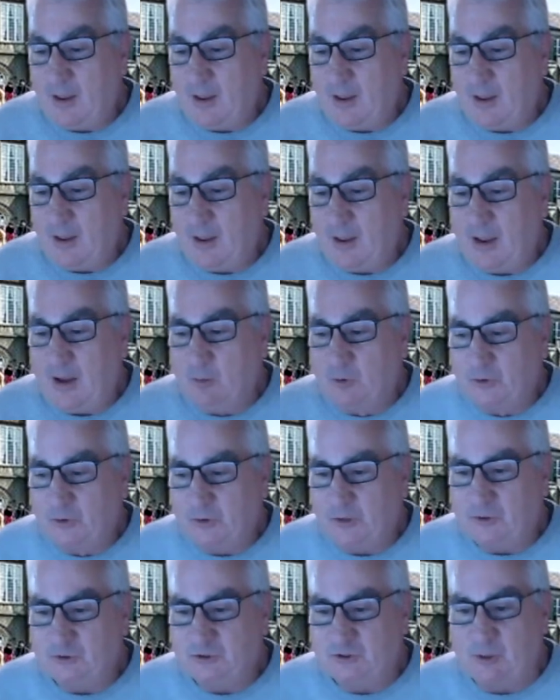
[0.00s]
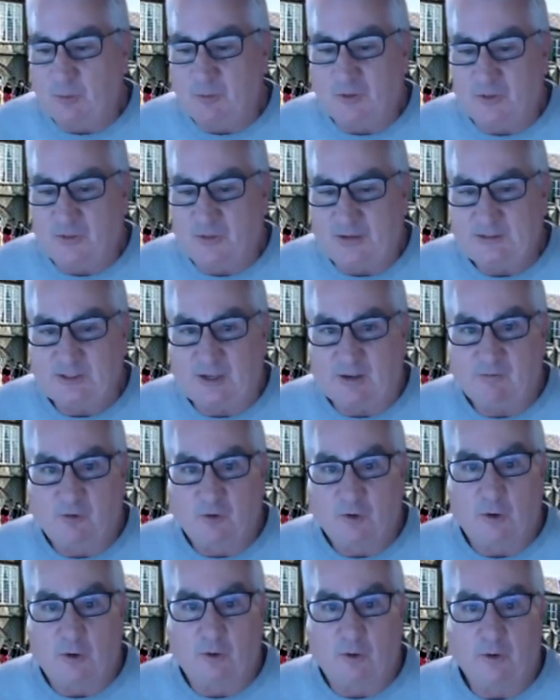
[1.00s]
able to use some of the things I've
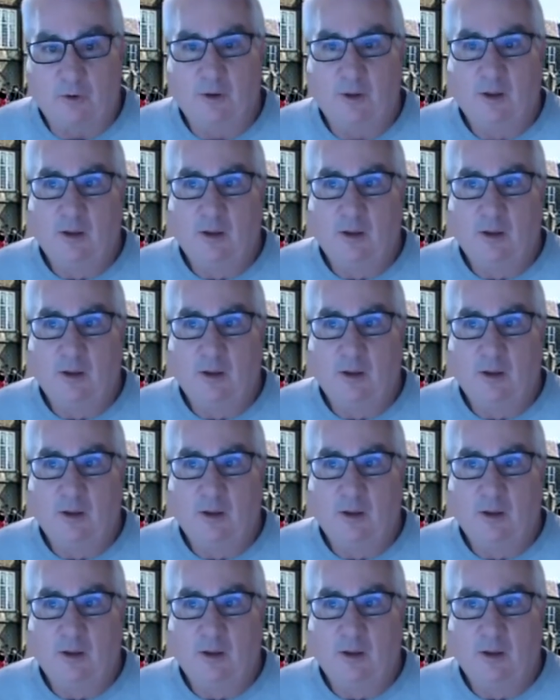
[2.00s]
learned